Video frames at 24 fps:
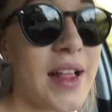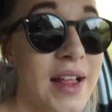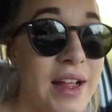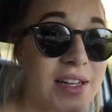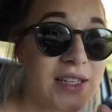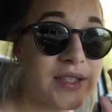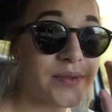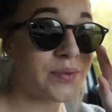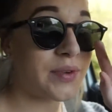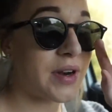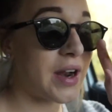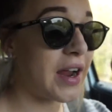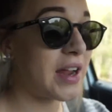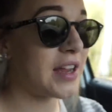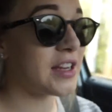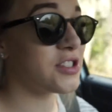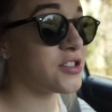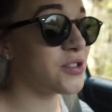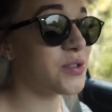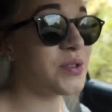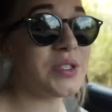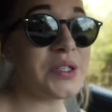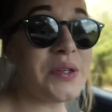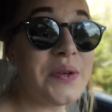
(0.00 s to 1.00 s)
that's what I
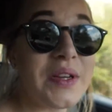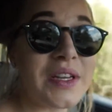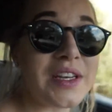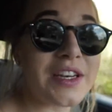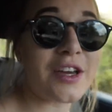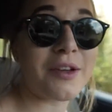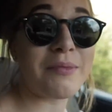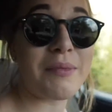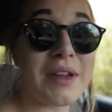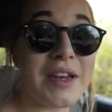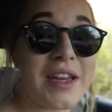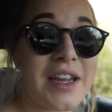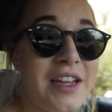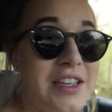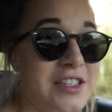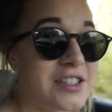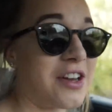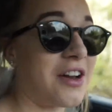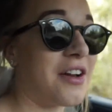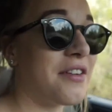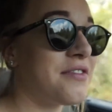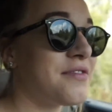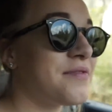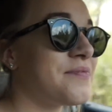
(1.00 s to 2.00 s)
enjoy doing on my days
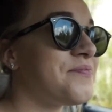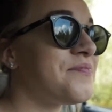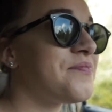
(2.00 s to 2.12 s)
off.